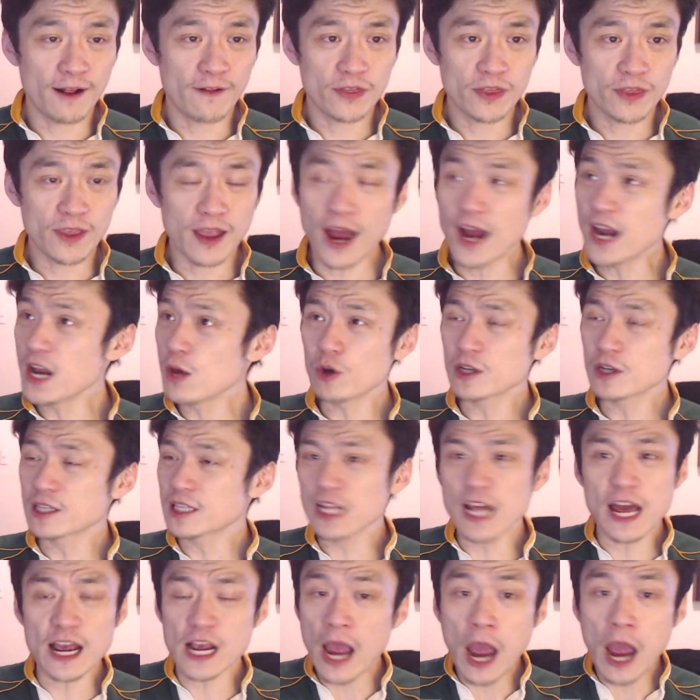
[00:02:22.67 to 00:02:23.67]
And it was
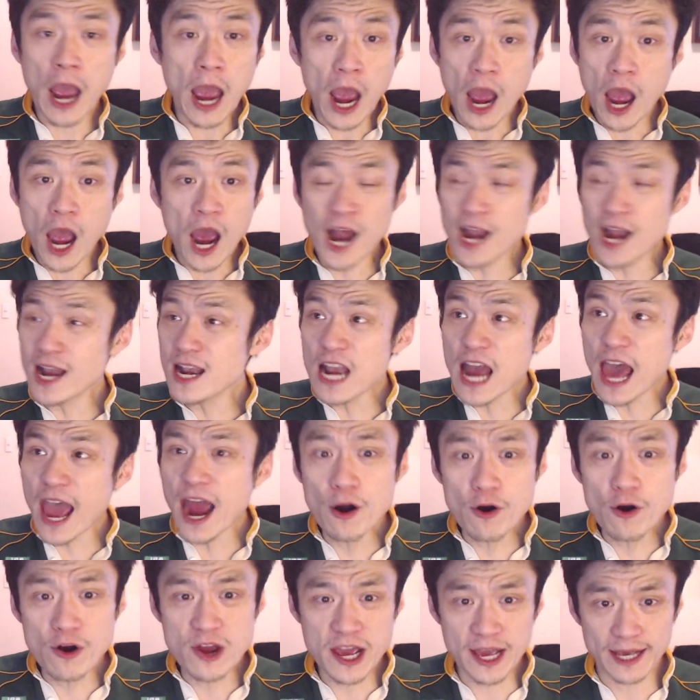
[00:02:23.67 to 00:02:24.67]
like
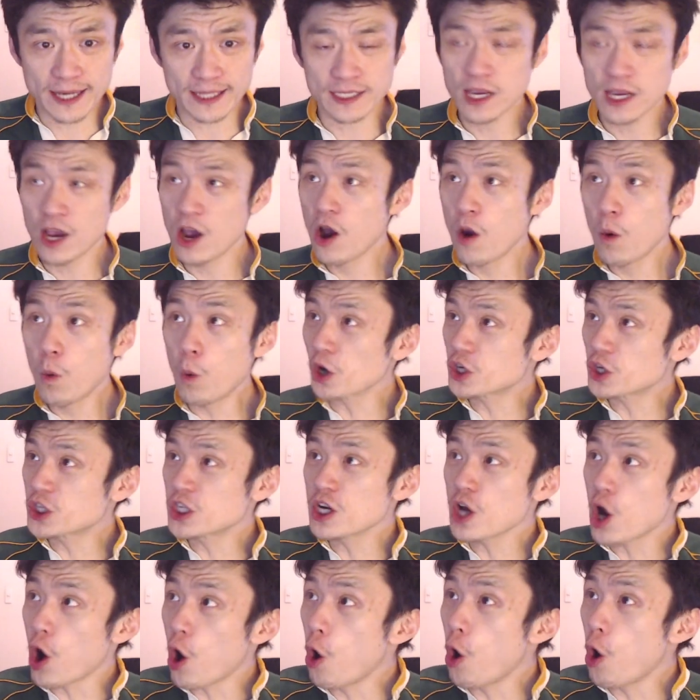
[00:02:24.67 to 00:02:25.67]
hilarious watching
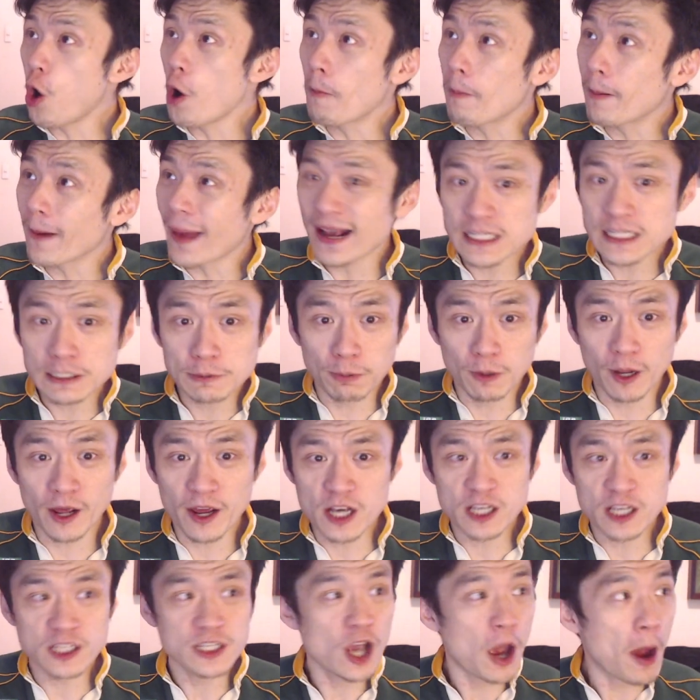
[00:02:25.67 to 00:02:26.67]
All Blacks
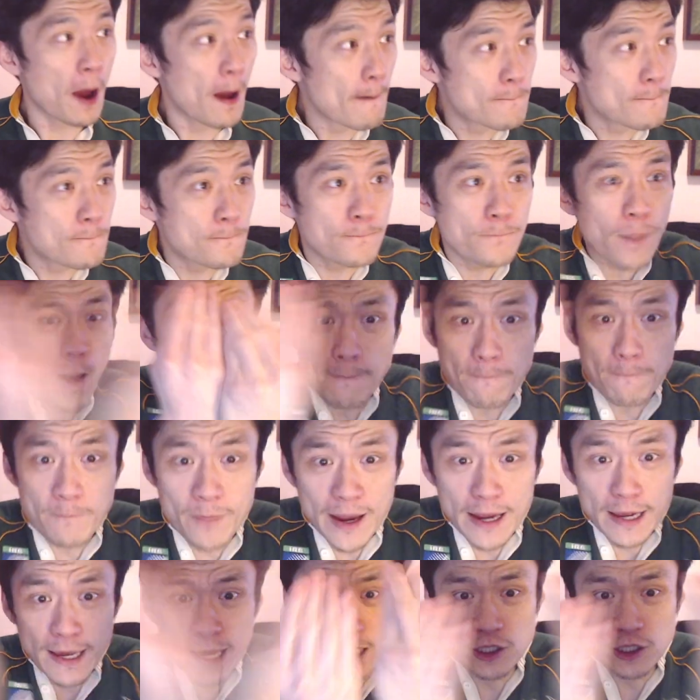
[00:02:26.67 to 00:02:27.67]
players
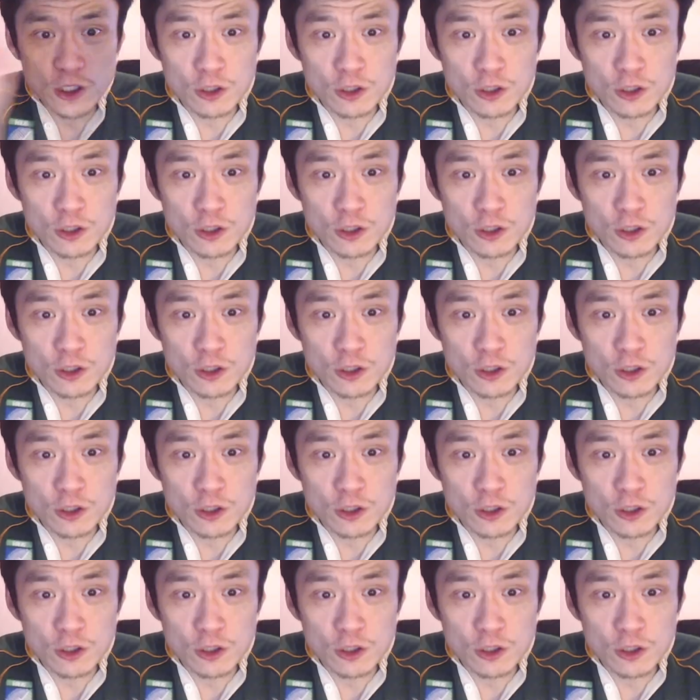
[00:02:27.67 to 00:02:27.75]
bumping into